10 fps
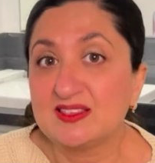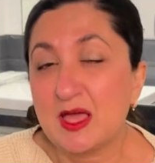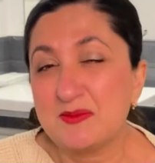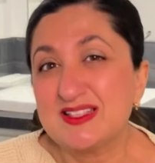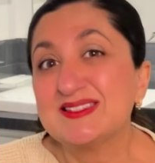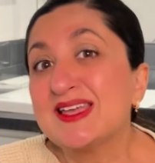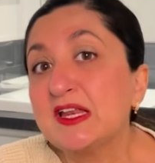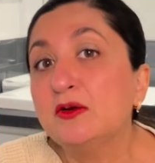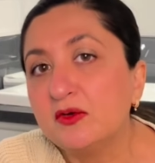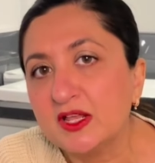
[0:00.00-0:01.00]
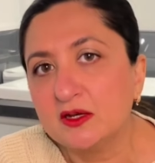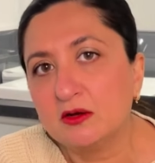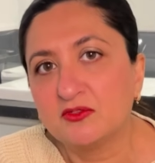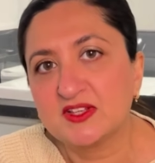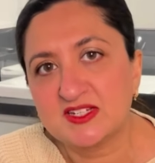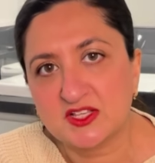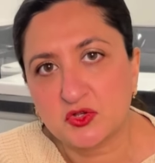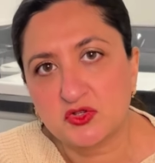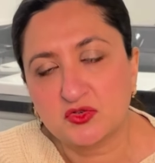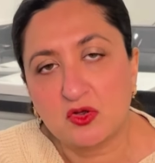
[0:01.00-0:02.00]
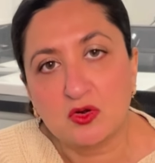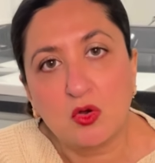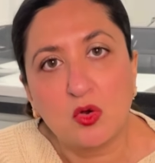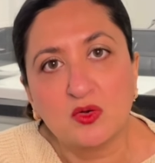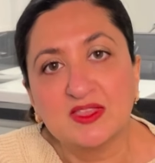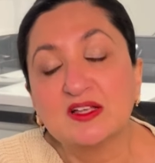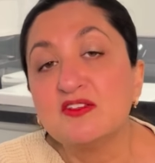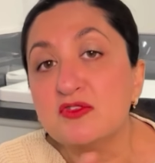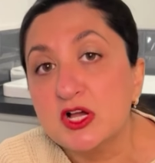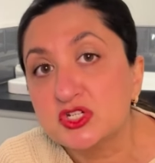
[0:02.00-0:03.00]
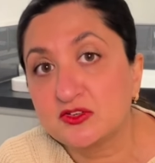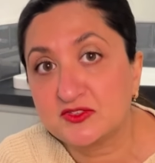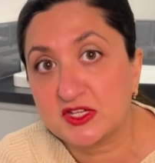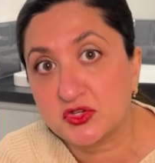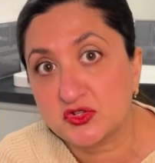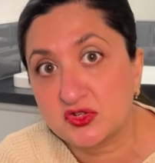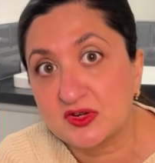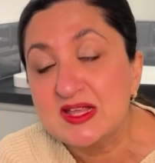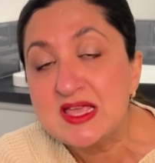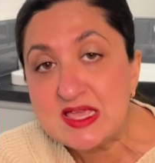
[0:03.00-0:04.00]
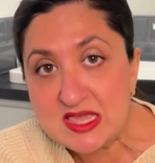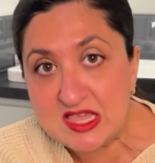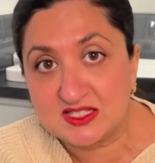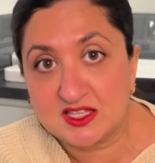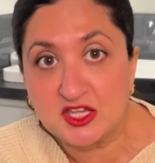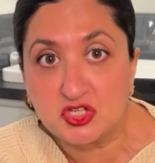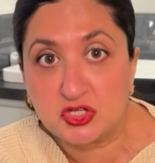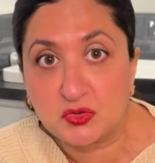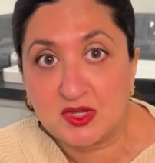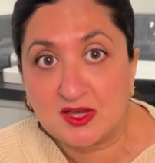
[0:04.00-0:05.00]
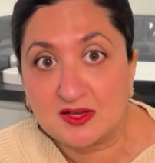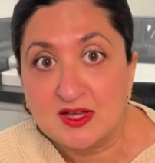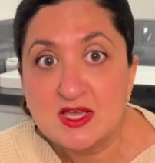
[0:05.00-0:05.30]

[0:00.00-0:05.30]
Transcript: That means getting rid of the testosterone, or the conversion of testosterone is the issue here.